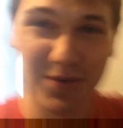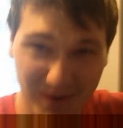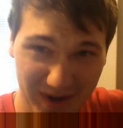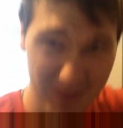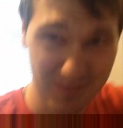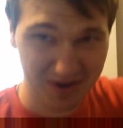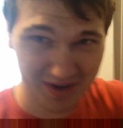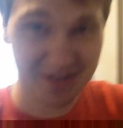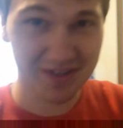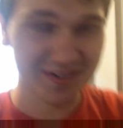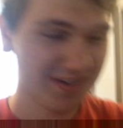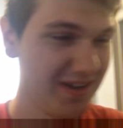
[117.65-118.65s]
from my iPod
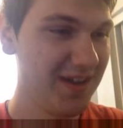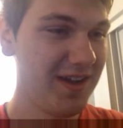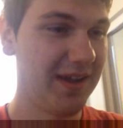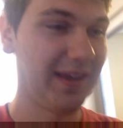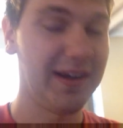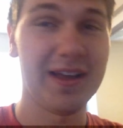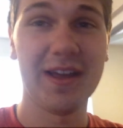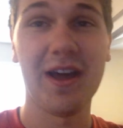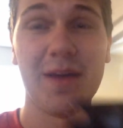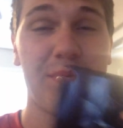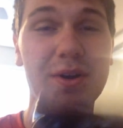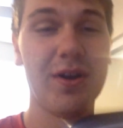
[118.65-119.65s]
here. And
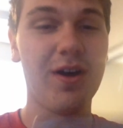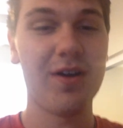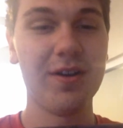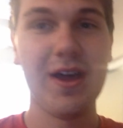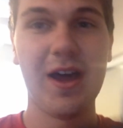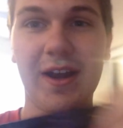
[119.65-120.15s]
I put it on,